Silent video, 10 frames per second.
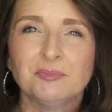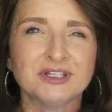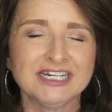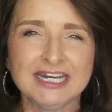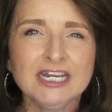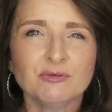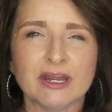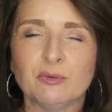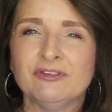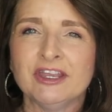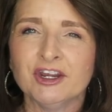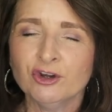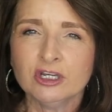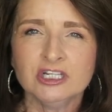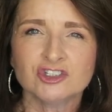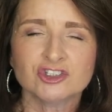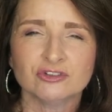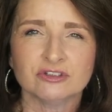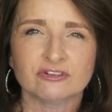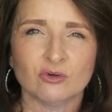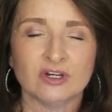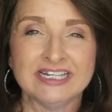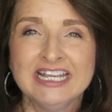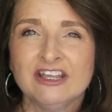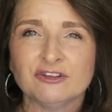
But at any rate, when the air conditioner is on,